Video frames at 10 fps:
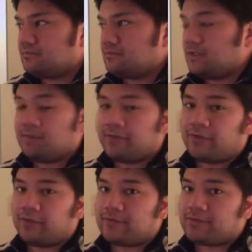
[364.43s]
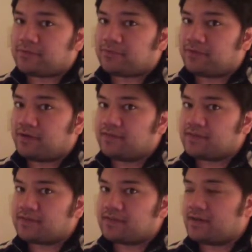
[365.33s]
Oh, by the way, if there's a
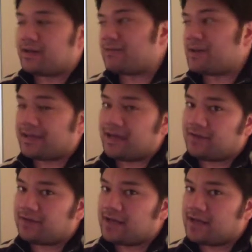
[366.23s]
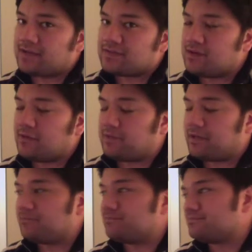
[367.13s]
previously on, I'm not counting that as the
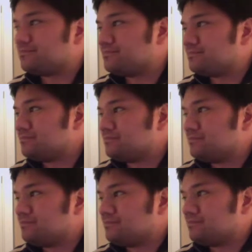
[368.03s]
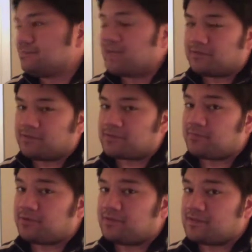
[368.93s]
opening. Yep, there's a
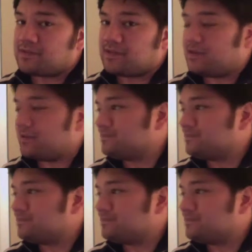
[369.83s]
previously on.